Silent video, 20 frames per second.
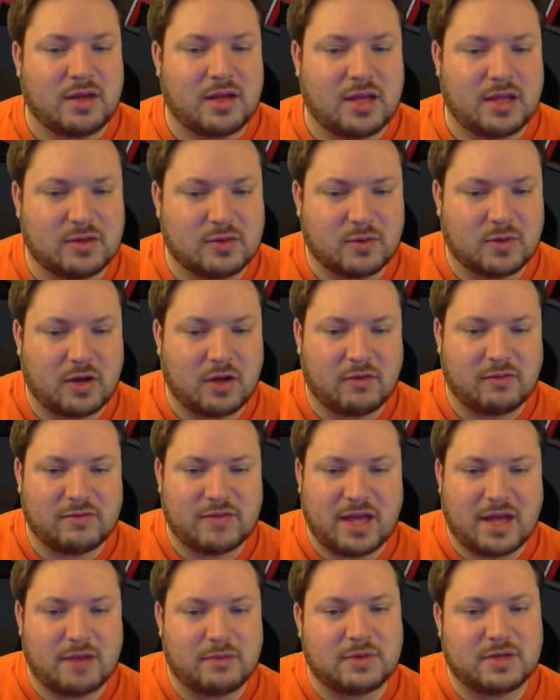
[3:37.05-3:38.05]
and doing all of
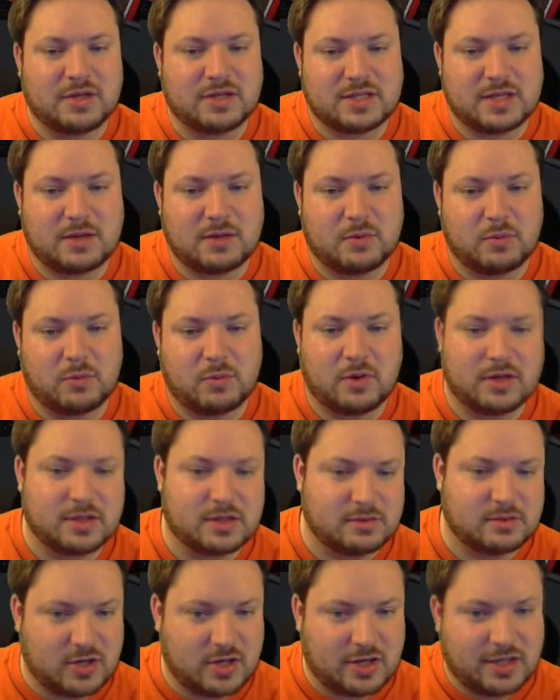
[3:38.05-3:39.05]
that, because I would want
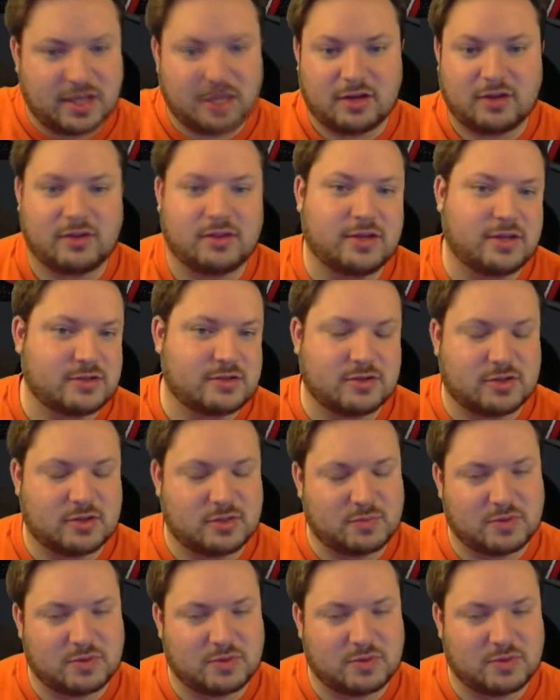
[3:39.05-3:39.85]
to try to get all the inserts.